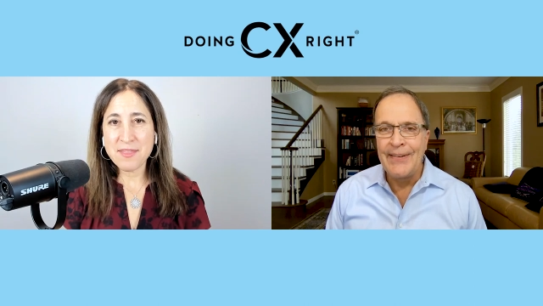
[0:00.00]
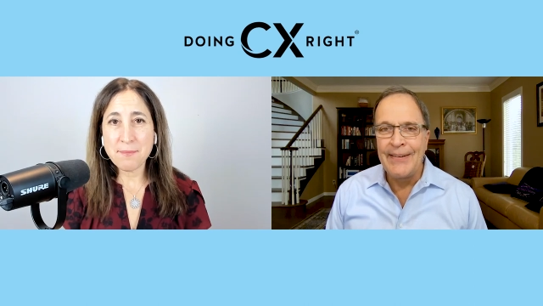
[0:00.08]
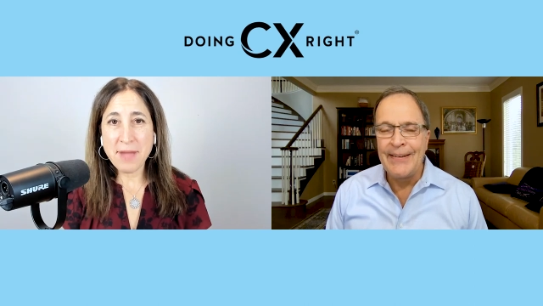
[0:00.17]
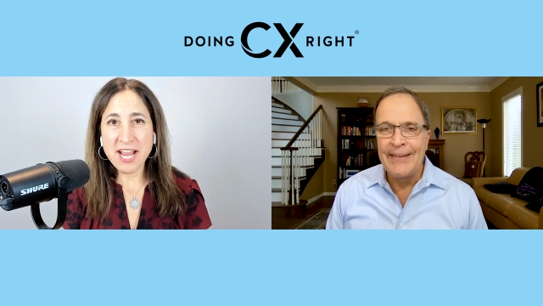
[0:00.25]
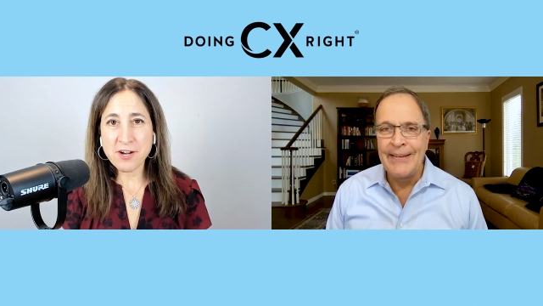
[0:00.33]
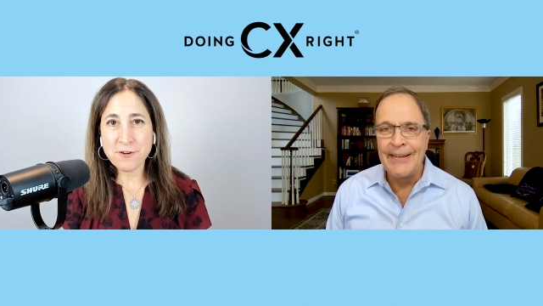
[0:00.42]
Speaker 1: the
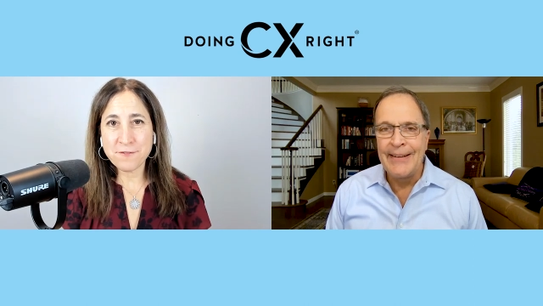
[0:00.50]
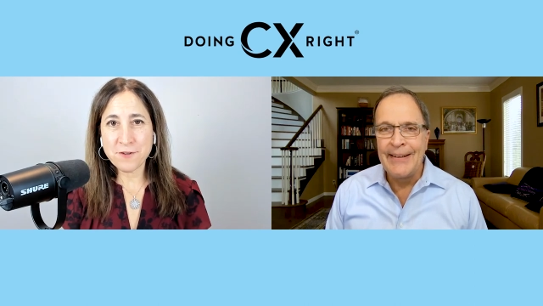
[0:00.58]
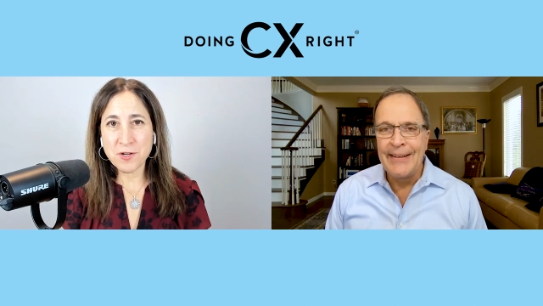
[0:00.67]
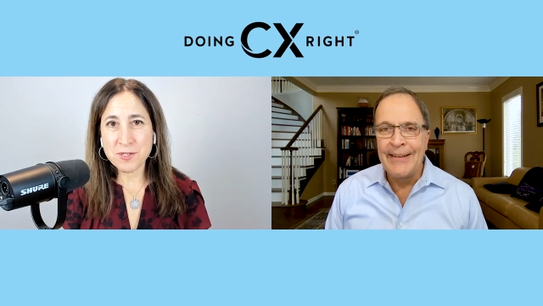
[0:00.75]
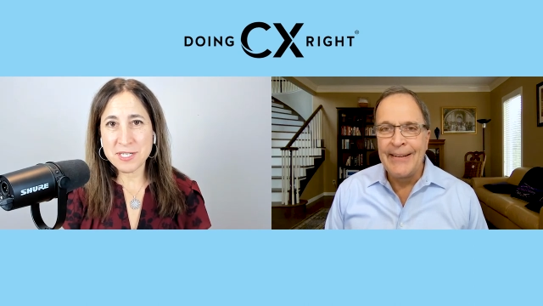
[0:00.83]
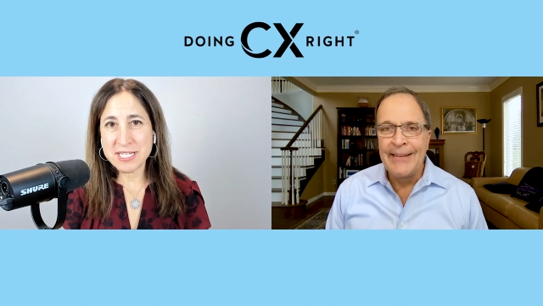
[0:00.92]

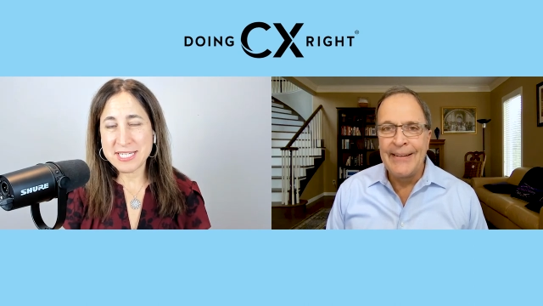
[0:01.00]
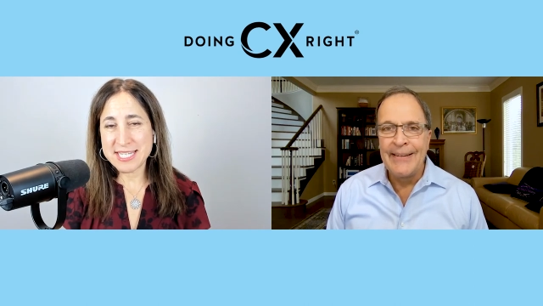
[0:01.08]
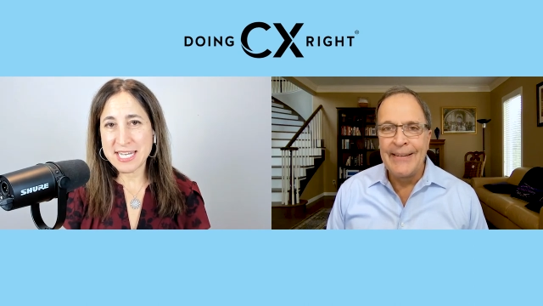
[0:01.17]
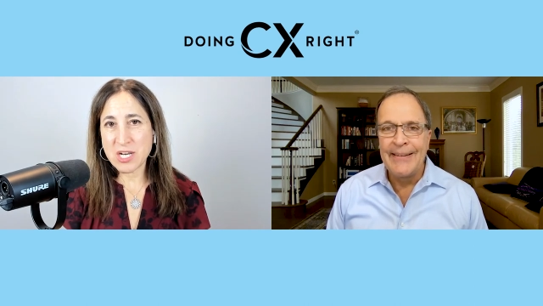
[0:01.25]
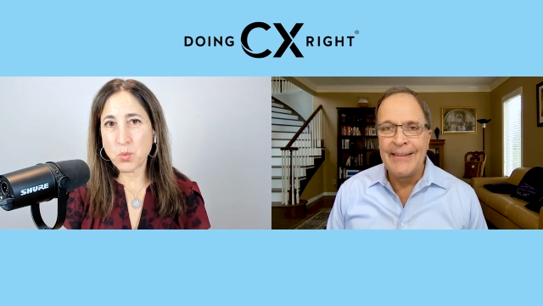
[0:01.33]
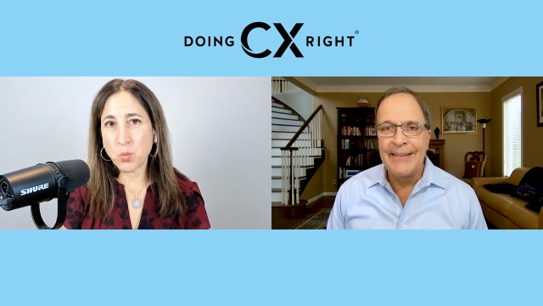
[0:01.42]
microphone
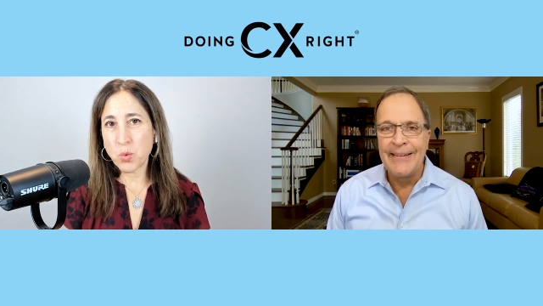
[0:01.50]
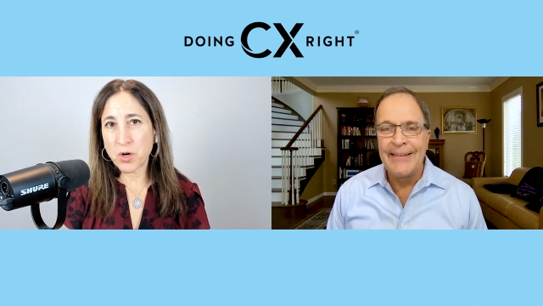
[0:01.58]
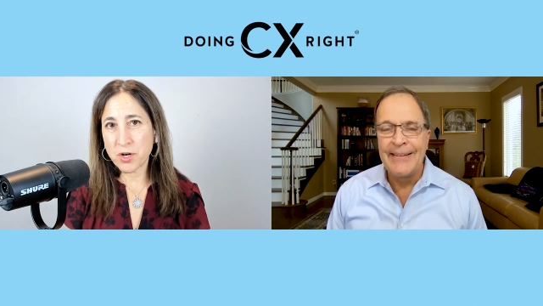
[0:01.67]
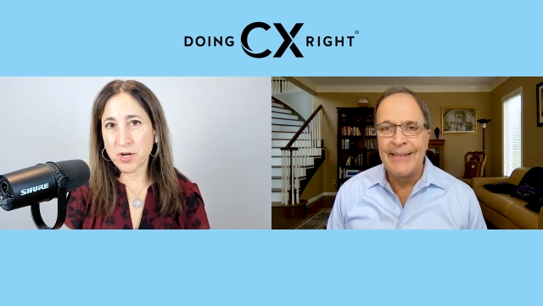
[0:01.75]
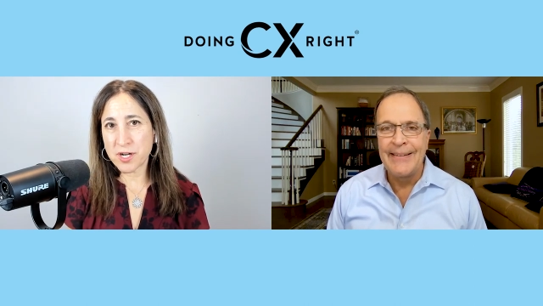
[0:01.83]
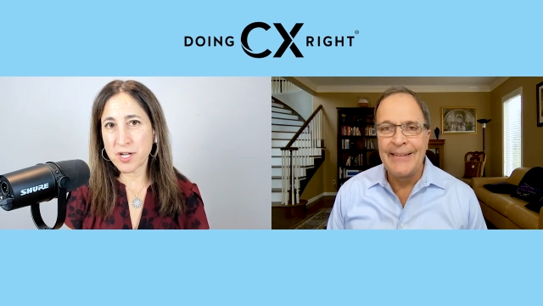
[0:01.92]
didn't
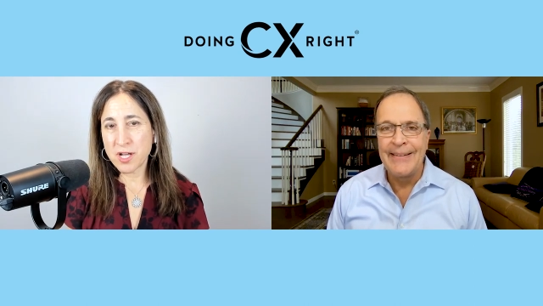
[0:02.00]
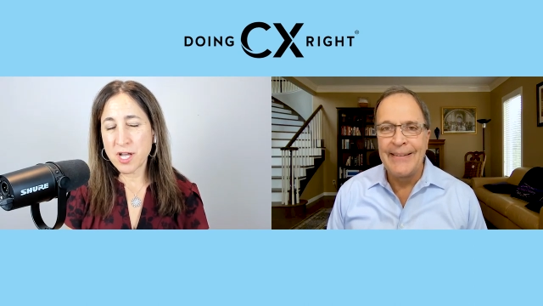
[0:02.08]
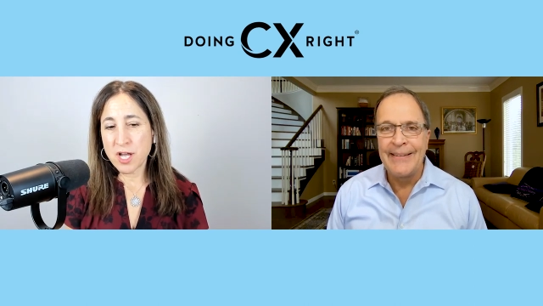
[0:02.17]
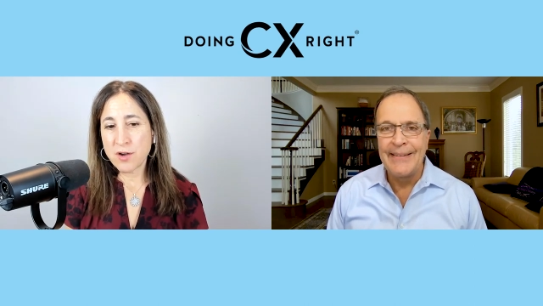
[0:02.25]
work